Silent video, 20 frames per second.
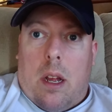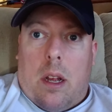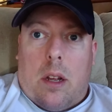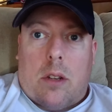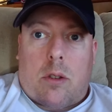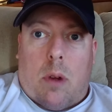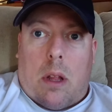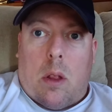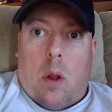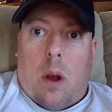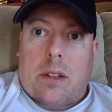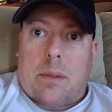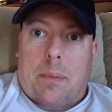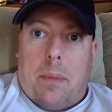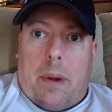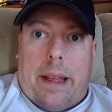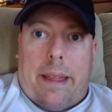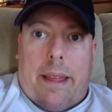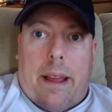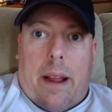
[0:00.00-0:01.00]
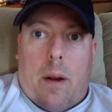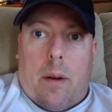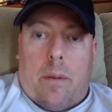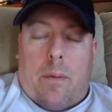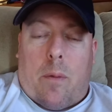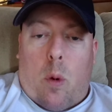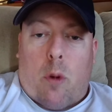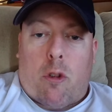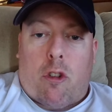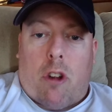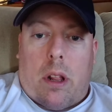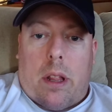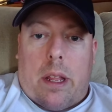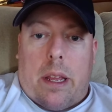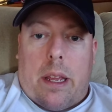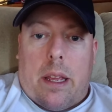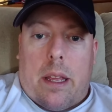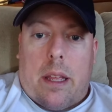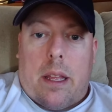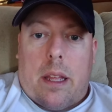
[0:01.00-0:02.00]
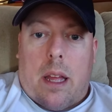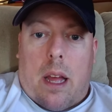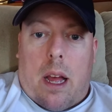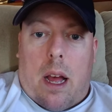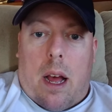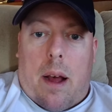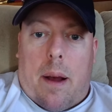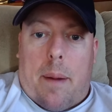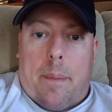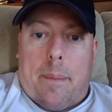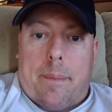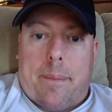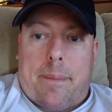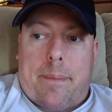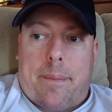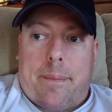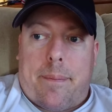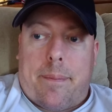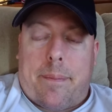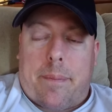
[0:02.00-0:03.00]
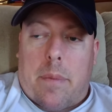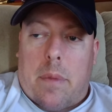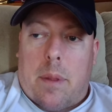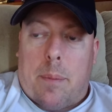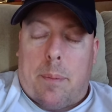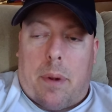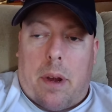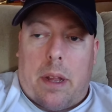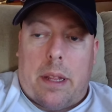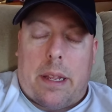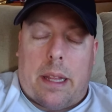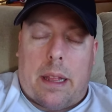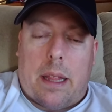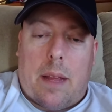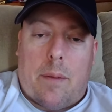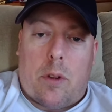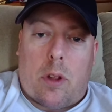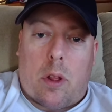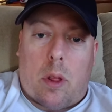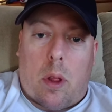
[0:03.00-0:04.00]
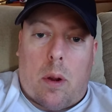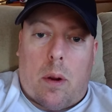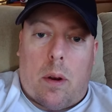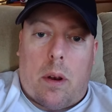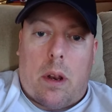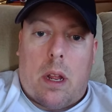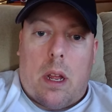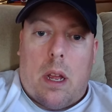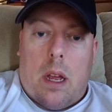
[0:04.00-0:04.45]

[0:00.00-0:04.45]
So I lost money there, unfortunately. But you live and you learn.